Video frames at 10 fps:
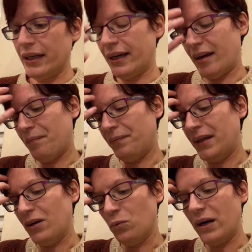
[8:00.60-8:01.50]

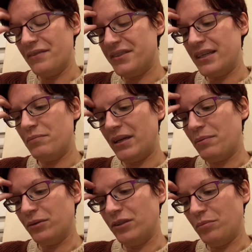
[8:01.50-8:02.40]
What I've seen
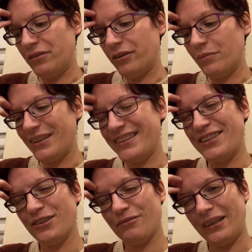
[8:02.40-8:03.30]
people do before, because
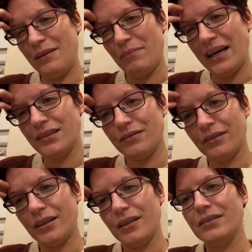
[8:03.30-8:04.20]
it doesn't really matter
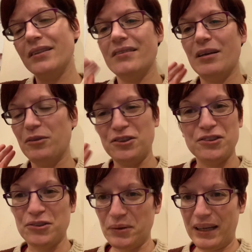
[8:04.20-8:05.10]
for horses, they will
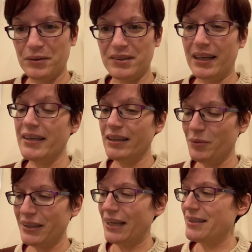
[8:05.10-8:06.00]
just store it outside and
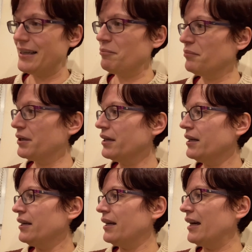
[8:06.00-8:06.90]
it will get damp.
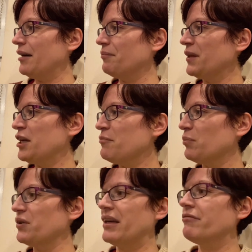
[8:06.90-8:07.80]

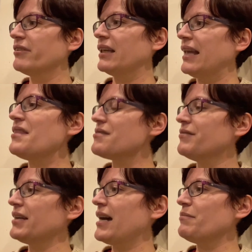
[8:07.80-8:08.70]
But then for the length
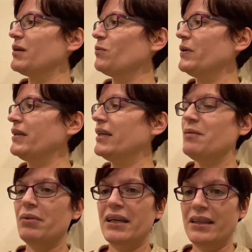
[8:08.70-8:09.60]
of time that we
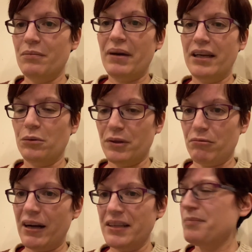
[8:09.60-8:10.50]
keep it in the bale
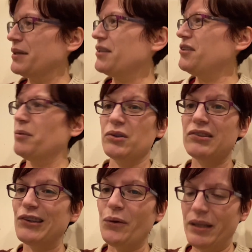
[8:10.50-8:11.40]
with rats, because you will
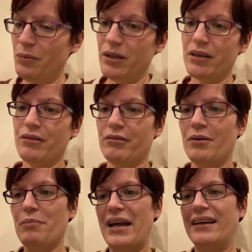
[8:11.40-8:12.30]
slowly work
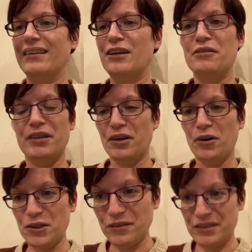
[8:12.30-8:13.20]
through a bale over the
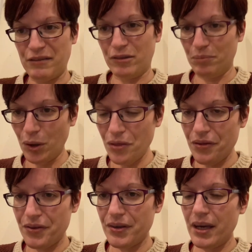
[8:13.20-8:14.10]
course of several
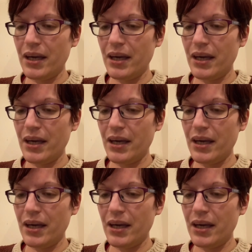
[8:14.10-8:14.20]
months,